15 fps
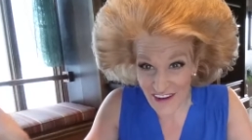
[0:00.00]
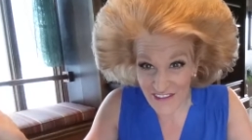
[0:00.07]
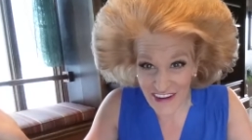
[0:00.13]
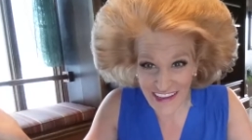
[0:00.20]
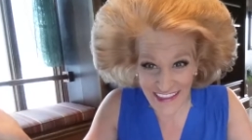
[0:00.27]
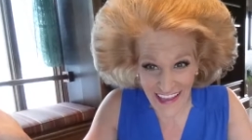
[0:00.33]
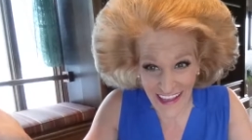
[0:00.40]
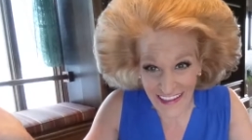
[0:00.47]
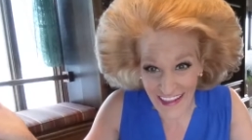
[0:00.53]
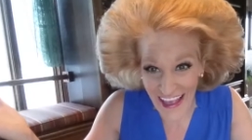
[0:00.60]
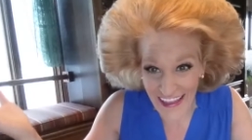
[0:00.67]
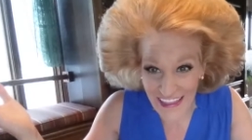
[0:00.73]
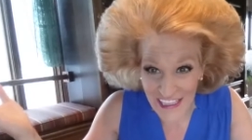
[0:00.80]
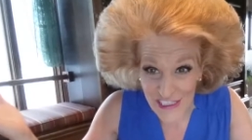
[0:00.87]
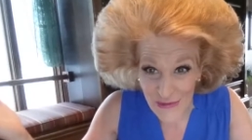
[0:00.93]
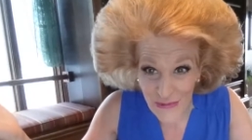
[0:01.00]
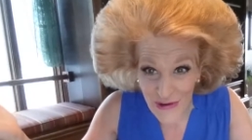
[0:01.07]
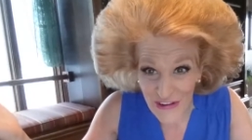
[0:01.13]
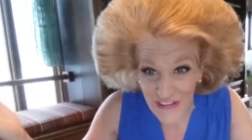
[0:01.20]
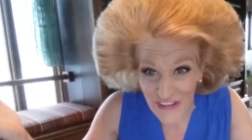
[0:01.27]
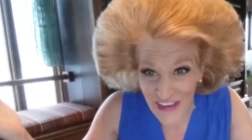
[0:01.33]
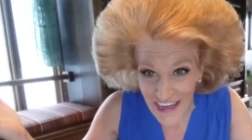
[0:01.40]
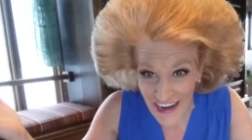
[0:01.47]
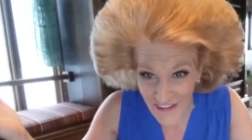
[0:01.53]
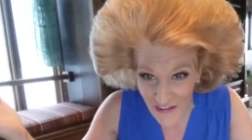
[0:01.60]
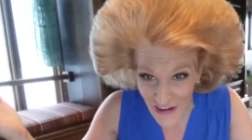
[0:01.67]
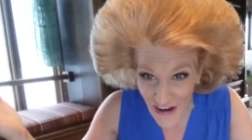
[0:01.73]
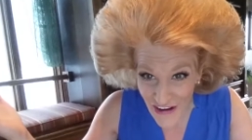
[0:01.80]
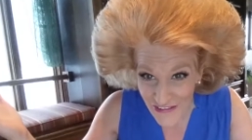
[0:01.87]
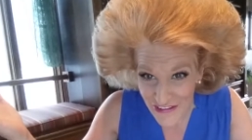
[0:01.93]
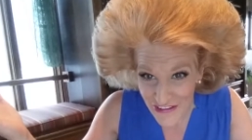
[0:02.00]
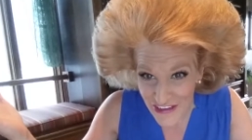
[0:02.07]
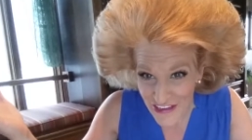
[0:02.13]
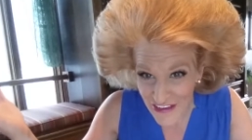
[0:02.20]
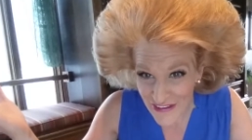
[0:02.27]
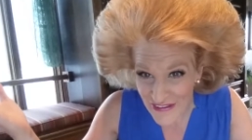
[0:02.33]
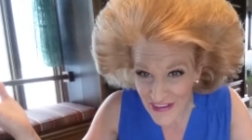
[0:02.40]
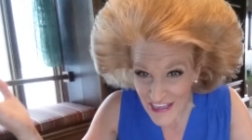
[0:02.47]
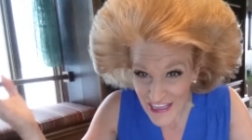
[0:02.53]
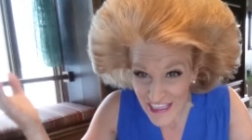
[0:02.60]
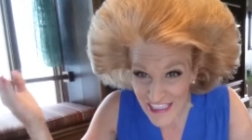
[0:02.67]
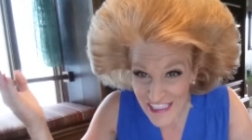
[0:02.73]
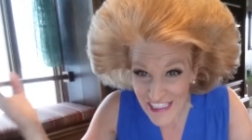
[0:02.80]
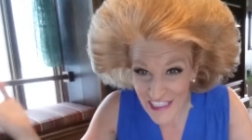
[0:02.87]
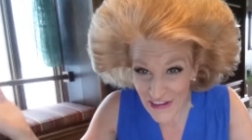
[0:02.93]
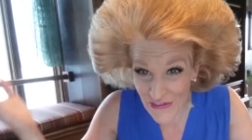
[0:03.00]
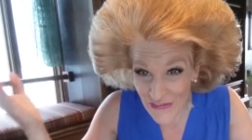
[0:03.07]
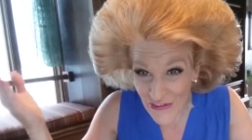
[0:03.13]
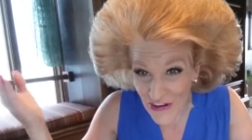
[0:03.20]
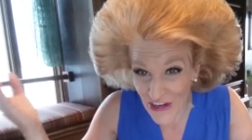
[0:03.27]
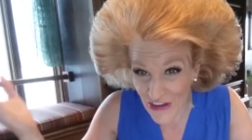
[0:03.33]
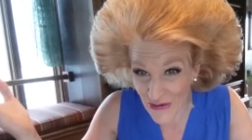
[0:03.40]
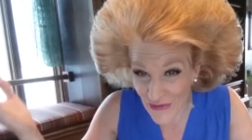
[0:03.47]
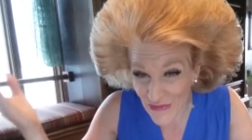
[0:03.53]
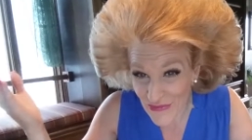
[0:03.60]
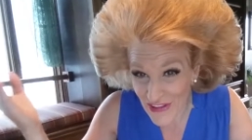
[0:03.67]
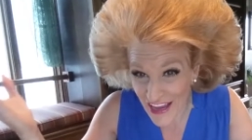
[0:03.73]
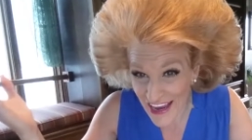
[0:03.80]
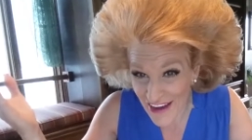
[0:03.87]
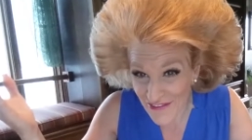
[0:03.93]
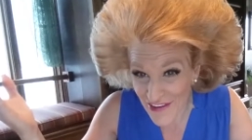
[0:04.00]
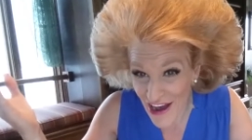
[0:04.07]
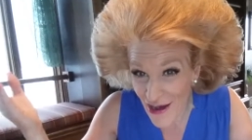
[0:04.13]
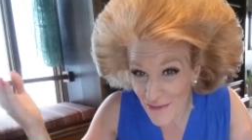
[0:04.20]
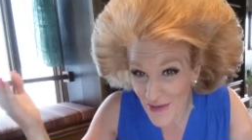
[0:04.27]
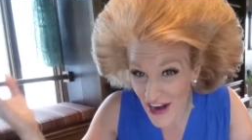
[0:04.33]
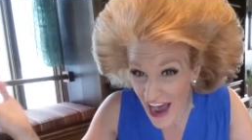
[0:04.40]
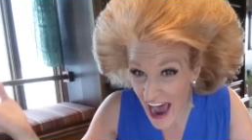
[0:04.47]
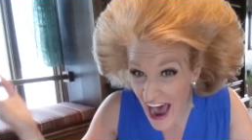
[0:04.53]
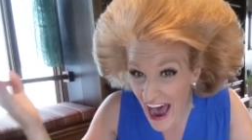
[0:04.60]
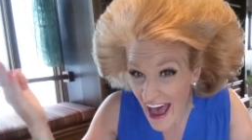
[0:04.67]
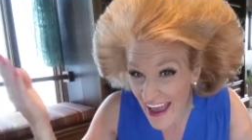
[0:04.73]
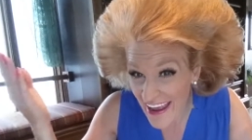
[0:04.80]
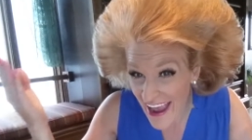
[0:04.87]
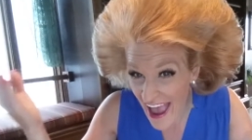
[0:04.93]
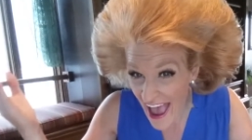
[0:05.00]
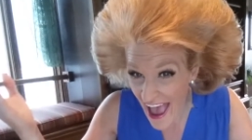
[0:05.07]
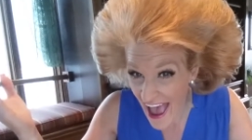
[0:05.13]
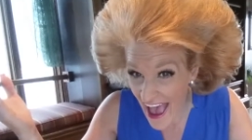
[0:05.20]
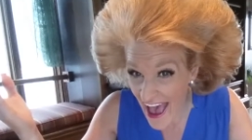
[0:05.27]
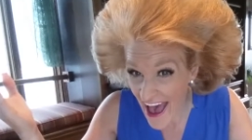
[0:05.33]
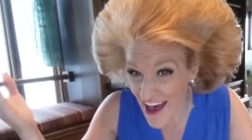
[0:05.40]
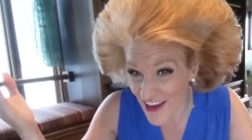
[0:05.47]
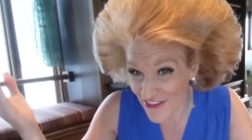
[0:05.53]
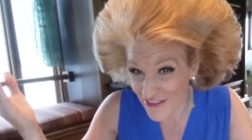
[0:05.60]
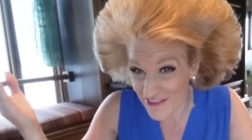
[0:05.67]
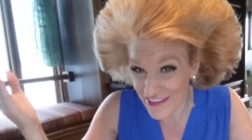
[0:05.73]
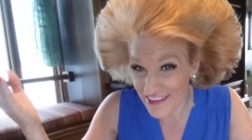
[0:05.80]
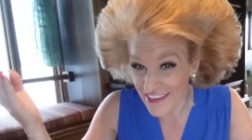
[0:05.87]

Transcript: everything that this world could ever offer you. Silver and gold I have not, but I have,